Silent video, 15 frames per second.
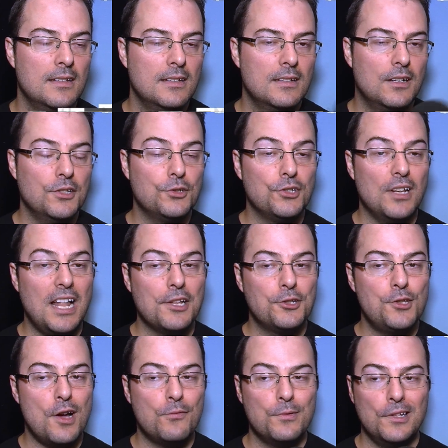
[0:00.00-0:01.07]
Well, there's a lot of
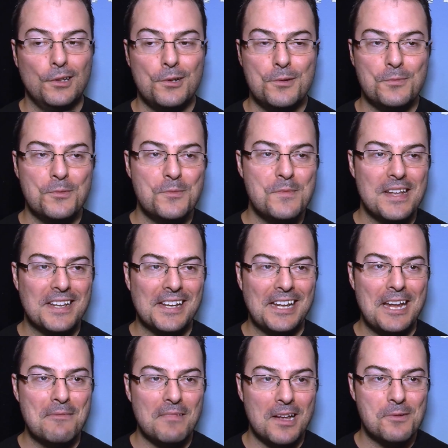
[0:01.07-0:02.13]
stuff we learn when we make a
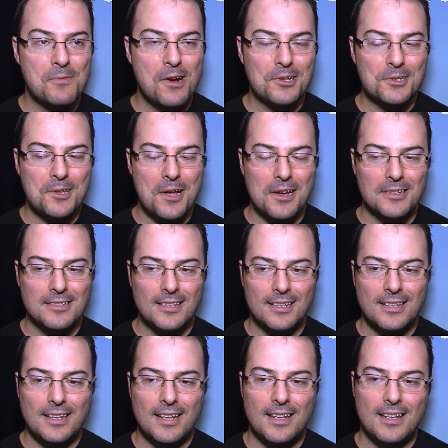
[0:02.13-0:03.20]
game like Watch Dogs.
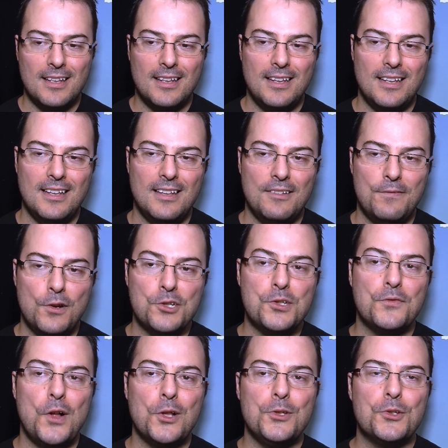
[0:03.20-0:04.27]
First
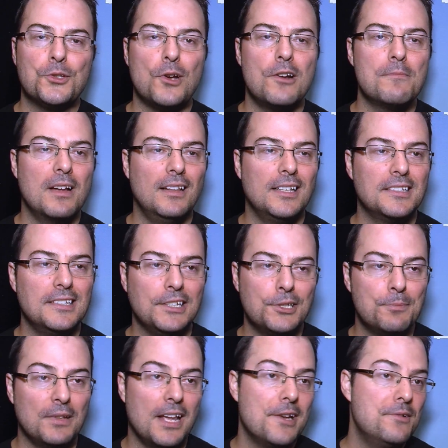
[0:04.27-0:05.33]
of all, you start by listening
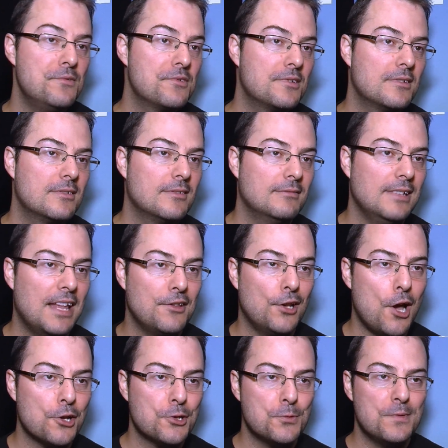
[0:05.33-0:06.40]
to players. So we have the
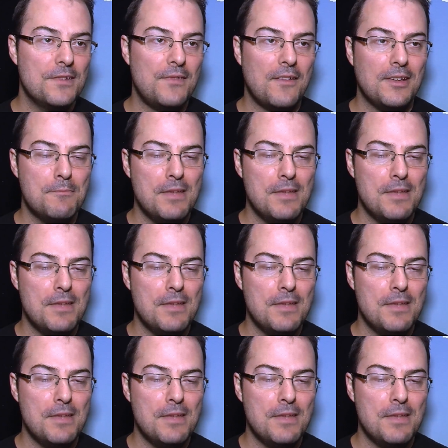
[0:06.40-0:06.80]
luxury of having